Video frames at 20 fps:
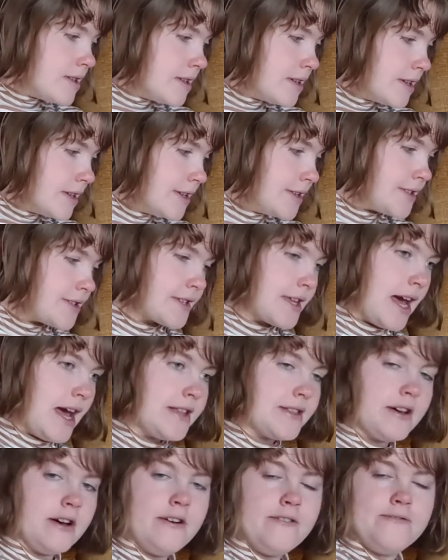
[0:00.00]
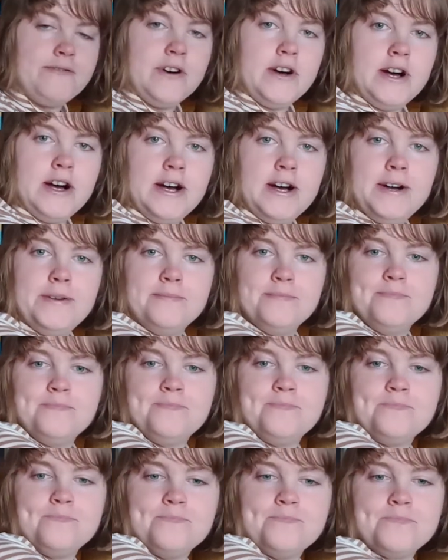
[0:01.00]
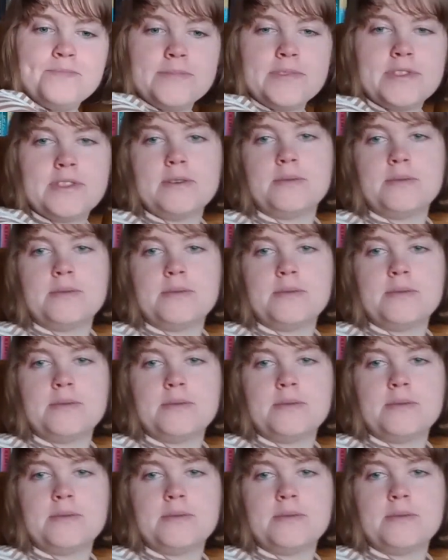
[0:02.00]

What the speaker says: He's scared of the